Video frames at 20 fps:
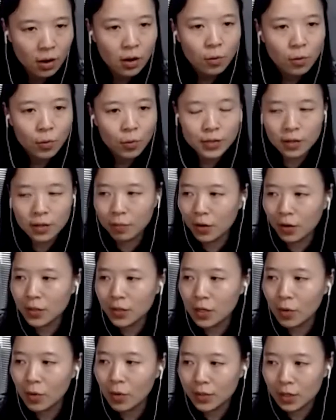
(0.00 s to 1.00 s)
With the
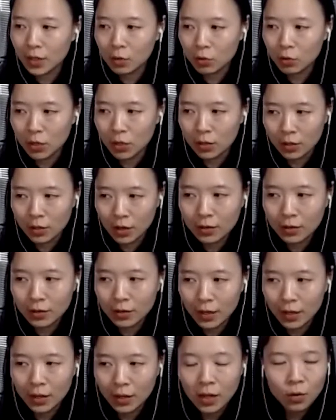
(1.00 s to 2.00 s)
multi-resolution
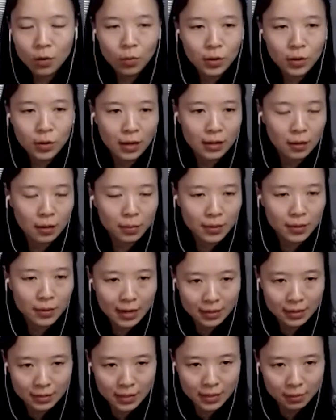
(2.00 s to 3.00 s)
learning, we can apply
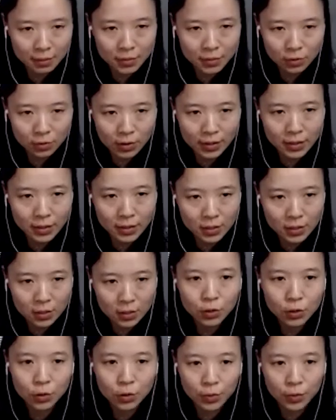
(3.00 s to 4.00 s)
the same strategy
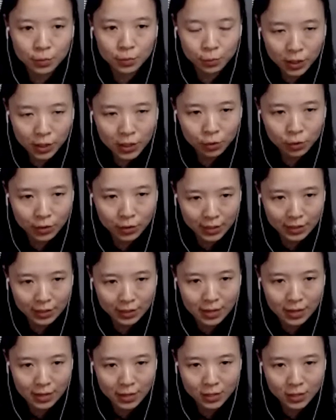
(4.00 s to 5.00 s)
to the pre-training
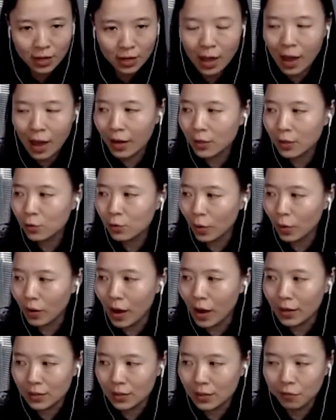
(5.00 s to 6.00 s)
stage as well
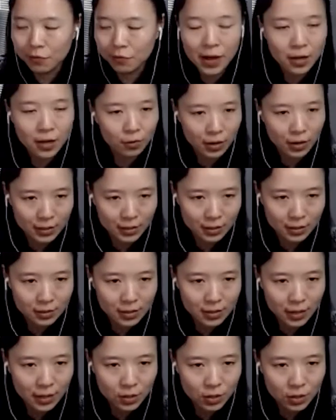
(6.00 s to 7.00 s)
as the fine-graining
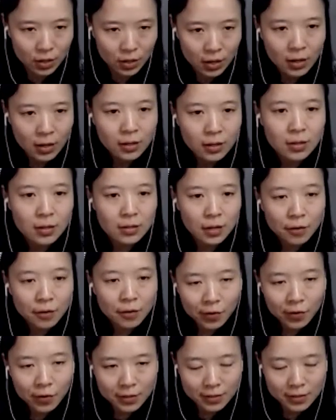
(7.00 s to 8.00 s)
stage. The
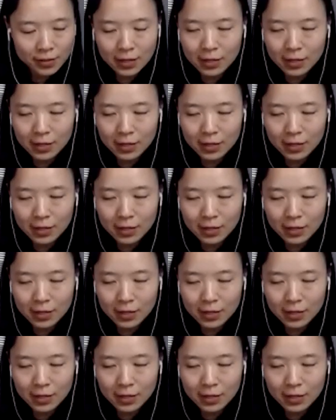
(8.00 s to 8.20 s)
difference is